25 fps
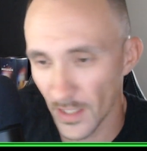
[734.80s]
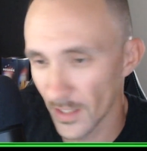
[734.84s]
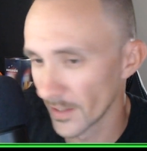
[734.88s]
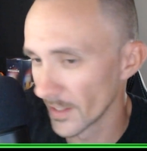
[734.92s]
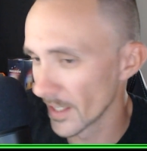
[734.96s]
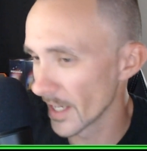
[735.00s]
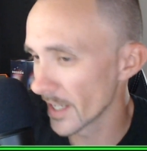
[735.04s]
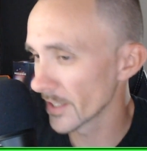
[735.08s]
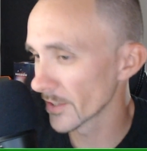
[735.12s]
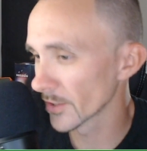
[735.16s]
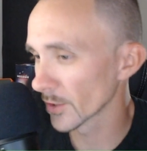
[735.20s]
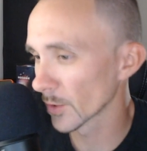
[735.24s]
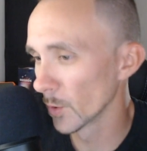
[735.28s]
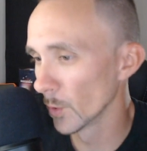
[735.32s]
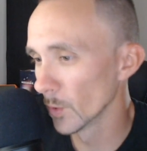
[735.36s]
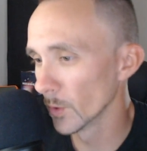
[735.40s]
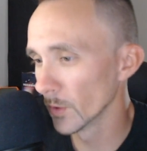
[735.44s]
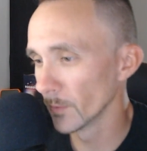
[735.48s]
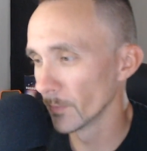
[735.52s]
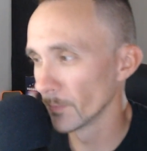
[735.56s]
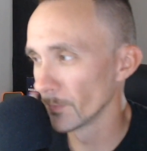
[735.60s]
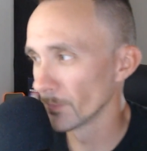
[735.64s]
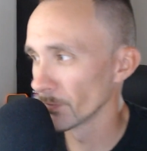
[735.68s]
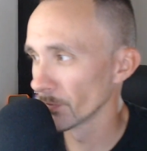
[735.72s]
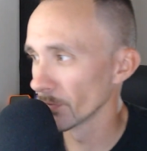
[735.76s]
That is
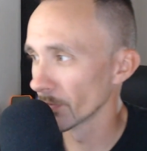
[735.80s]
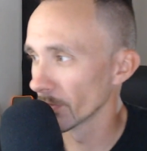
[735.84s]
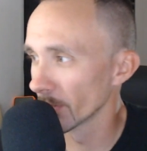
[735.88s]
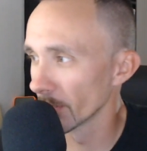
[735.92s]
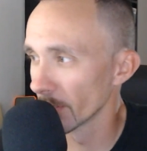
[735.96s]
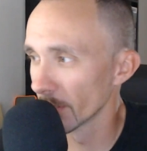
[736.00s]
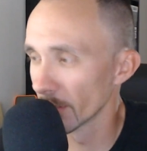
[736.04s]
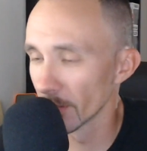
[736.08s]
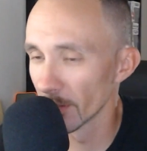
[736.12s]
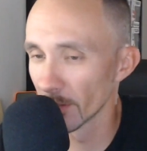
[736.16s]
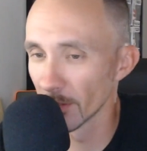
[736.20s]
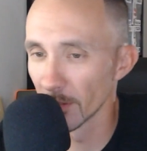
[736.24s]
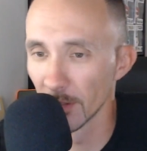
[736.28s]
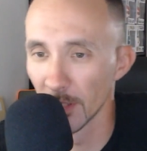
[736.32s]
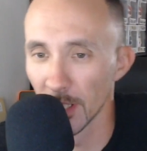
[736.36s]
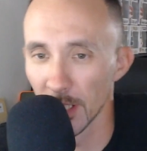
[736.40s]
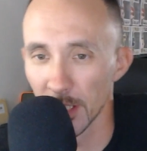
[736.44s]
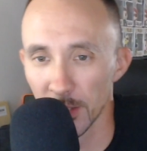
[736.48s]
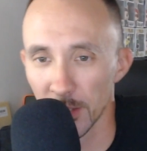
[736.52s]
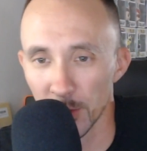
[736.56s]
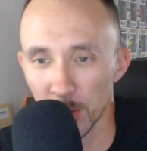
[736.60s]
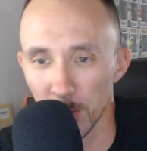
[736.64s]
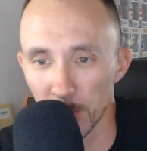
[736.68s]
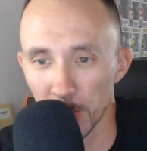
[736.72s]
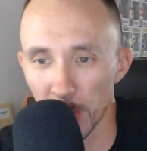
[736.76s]
cool.
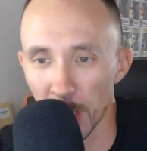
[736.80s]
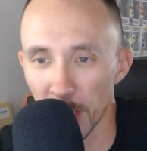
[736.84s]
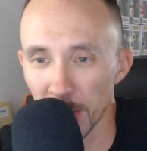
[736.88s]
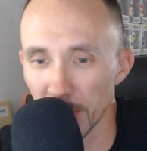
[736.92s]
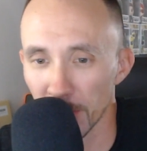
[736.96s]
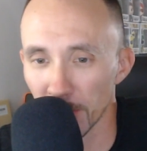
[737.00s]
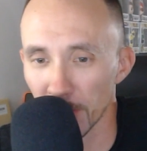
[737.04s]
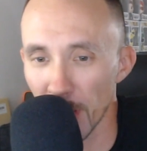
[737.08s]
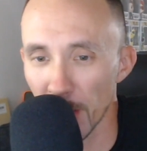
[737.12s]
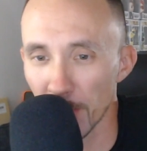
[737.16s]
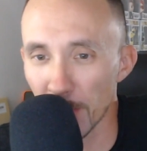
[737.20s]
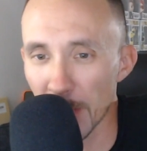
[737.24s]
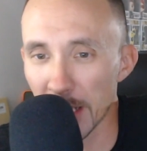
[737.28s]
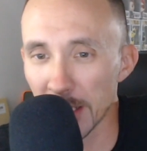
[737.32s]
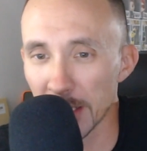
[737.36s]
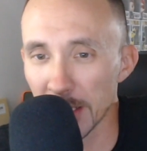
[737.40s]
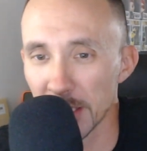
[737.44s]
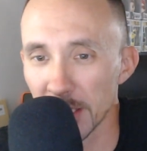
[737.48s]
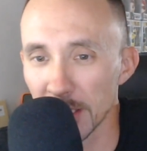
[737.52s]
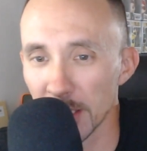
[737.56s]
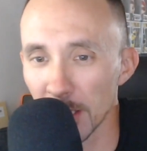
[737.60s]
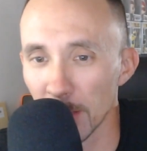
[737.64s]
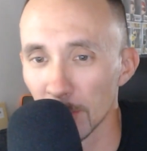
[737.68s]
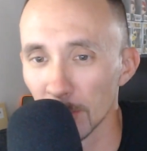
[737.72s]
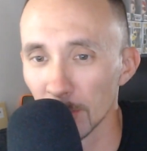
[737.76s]
That is super awesome. Y'all about to
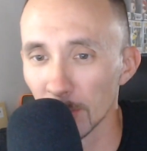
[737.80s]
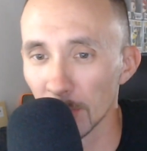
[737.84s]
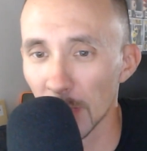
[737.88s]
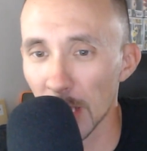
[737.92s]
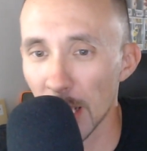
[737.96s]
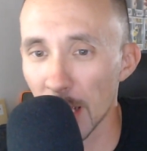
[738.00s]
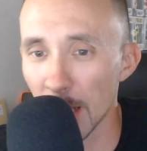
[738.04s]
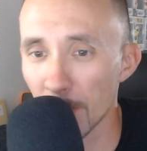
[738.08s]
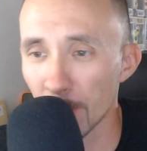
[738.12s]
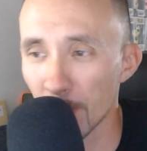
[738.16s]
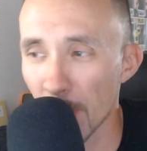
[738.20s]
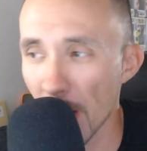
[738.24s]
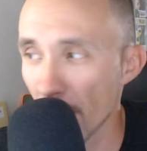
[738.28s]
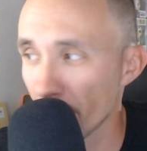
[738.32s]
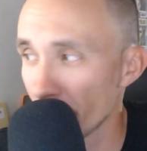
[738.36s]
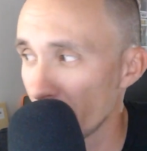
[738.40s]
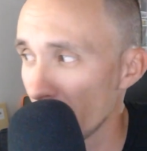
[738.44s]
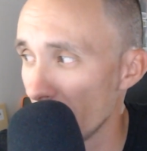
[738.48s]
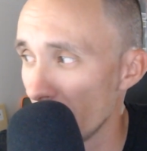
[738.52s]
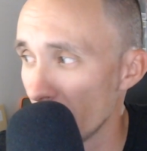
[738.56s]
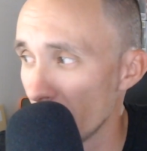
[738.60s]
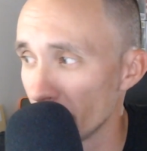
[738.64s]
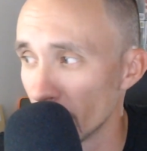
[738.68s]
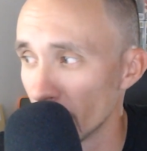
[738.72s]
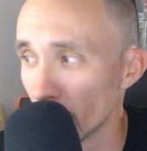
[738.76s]
see something like pop
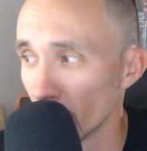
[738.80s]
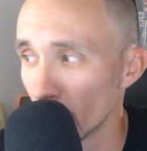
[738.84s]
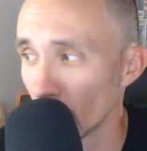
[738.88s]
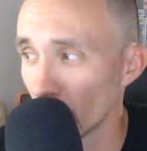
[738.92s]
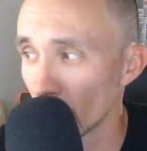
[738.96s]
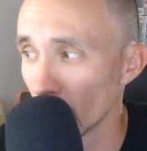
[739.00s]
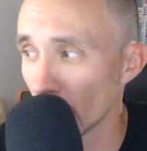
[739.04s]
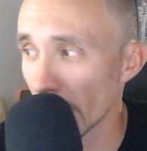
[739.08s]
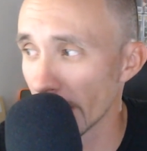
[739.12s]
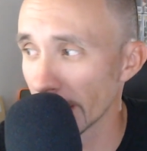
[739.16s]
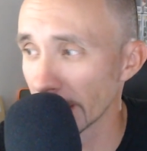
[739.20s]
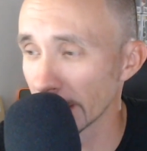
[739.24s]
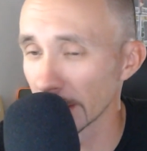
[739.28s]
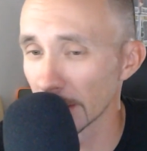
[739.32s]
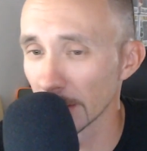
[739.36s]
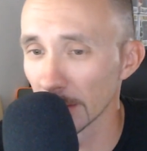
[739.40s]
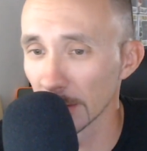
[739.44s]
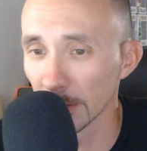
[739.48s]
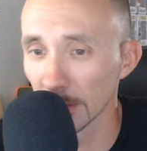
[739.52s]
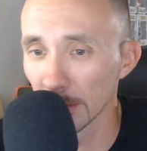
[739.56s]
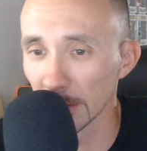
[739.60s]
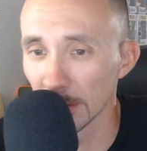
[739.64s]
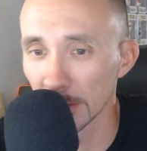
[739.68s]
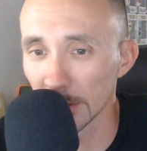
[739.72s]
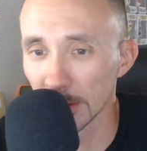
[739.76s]
up right
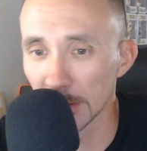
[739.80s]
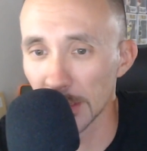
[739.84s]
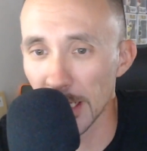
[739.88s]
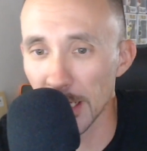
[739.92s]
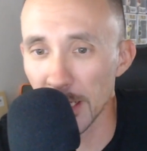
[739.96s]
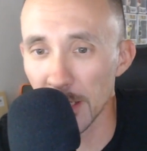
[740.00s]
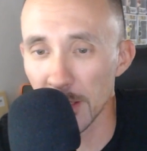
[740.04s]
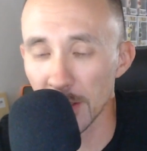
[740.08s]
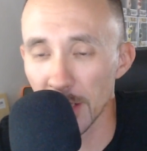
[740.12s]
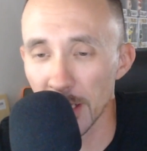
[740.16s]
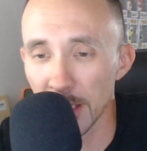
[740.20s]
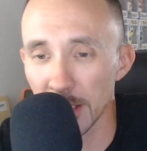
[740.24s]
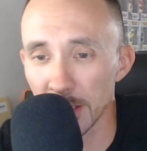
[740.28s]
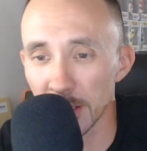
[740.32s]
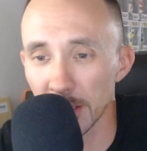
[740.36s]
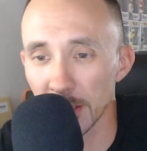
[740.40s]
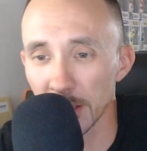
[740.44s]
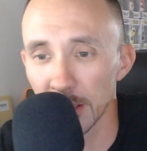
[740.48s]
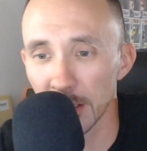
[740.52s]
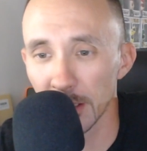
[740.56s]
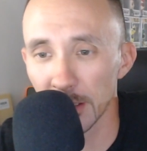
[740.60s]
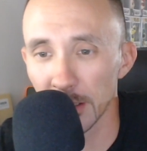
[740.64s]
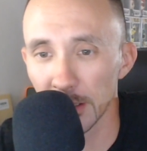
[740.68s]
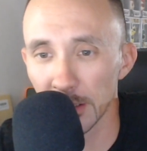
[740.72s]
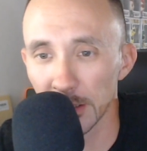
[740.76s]

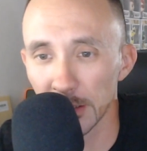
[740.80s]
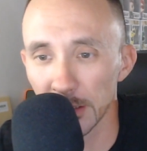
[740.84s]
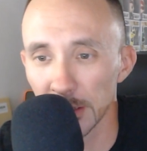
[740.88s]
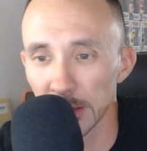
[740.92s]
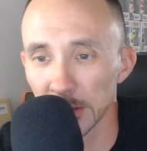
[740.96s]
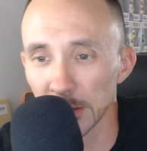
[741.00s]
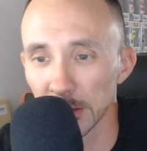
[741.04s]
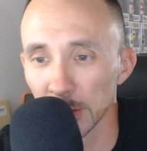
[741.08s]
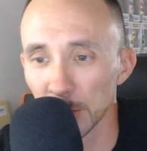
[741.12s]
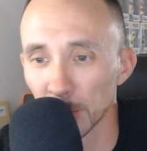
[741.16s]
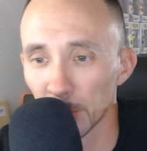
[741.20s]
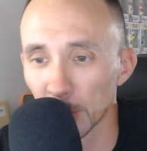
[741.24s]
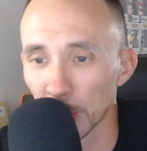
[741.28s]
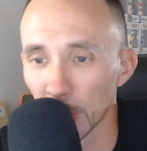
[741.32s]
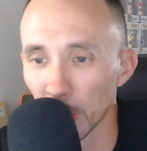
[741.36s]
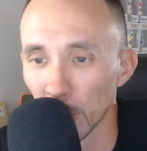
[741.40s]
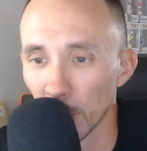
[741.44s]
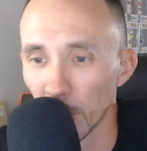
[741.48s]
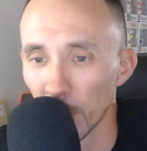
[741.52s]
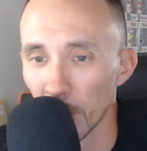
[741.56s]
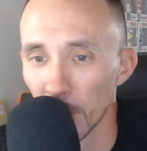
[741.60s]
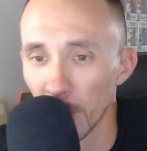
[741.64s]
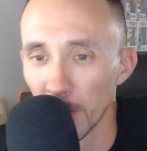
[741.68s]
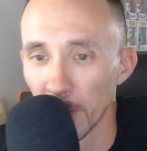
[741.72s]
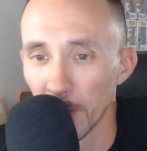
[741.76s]
there. That's super cool.